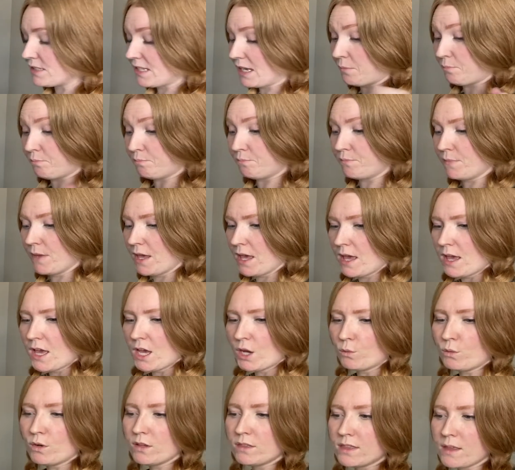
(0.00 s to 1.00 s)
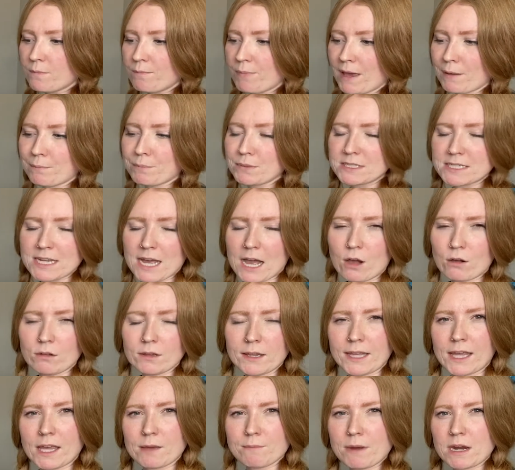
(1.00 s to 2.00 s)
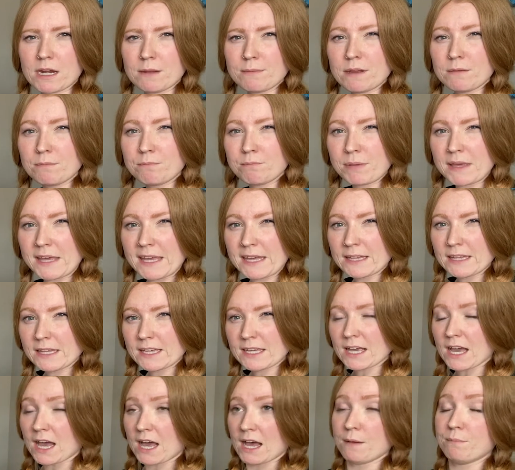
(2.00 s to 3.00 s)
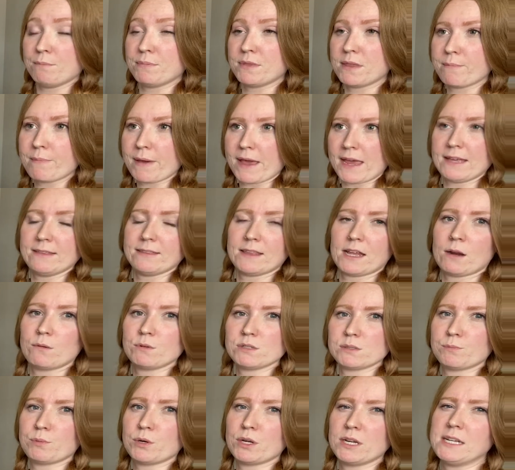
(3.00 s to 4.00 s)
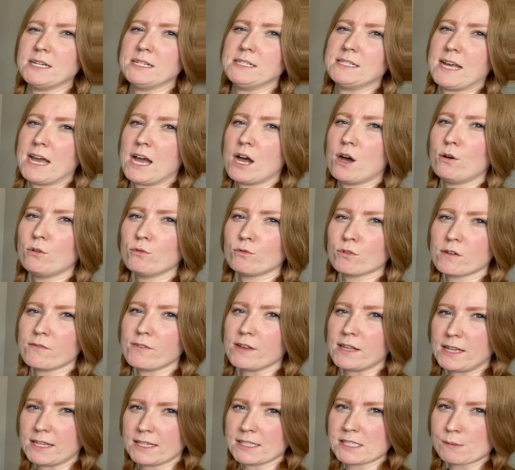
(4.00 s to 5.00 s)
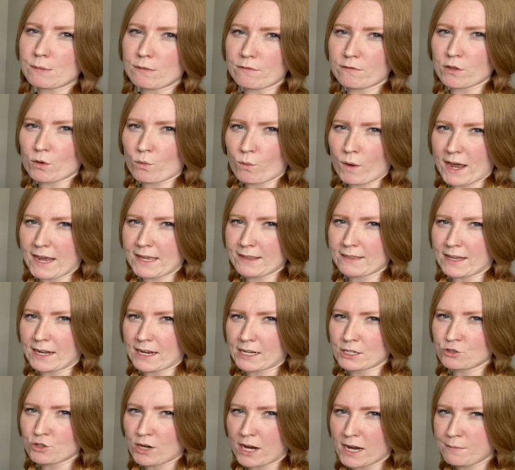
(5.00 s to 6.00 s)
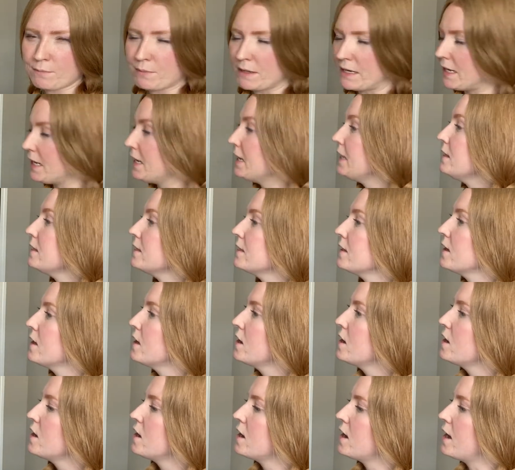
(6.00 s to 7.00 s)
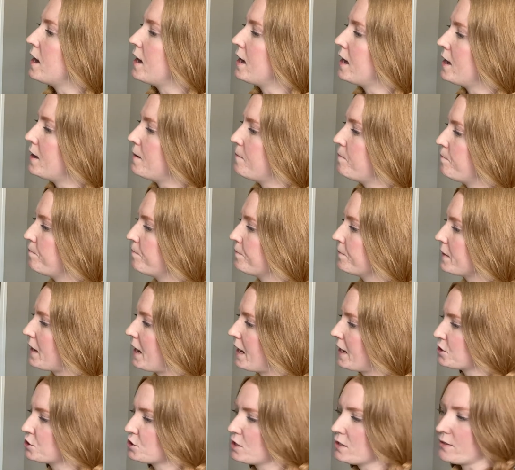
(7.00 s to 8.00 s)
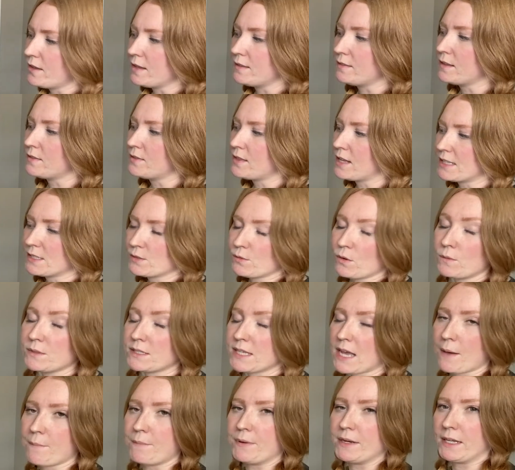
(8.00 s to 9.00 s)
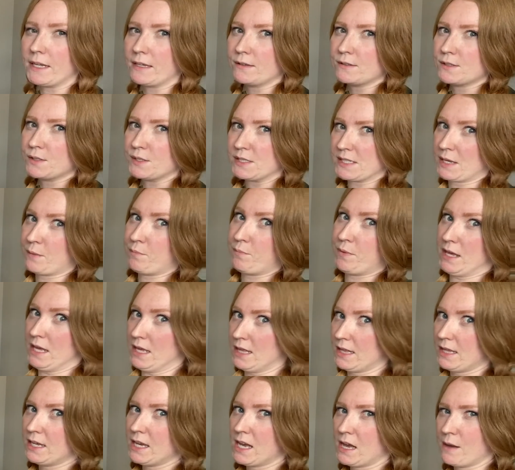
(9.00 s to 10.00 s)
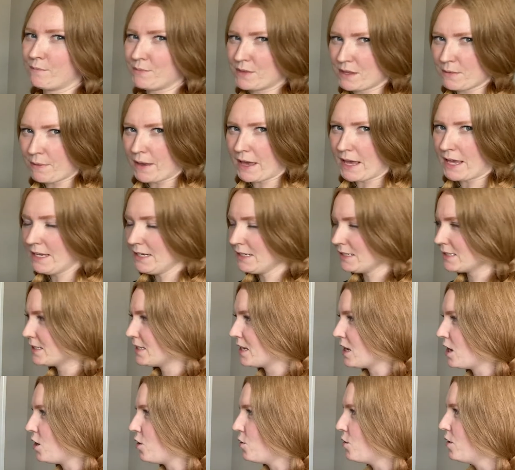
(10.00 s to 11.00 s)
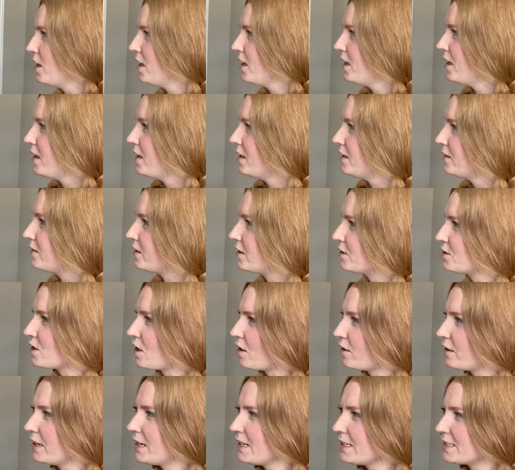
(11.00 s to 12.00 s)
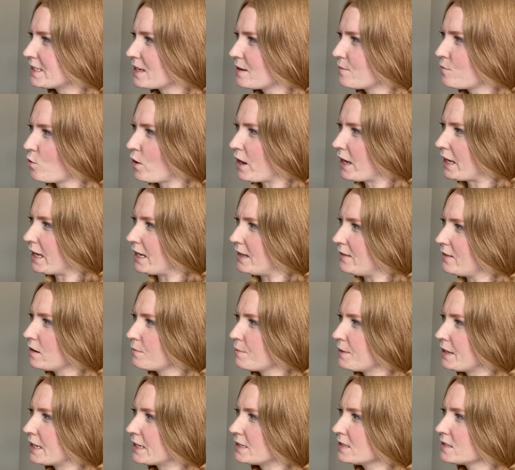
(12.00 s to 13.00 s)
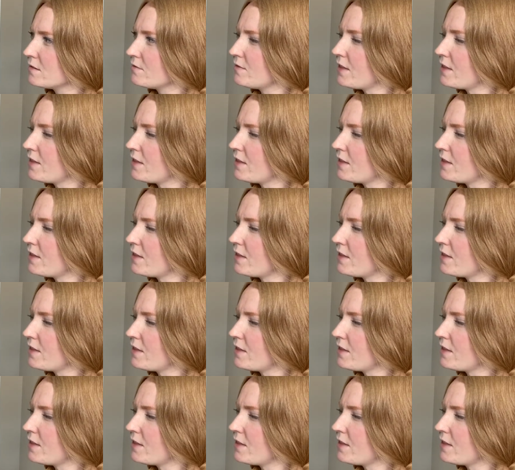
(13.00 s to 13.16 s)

like with the paper towel, like it might've been peeling up the paint that I was putting down, revealing some of the white that had dried beneath. I actually think that that's what was happening. It was like peeling up the paint. So there's already some white in there because of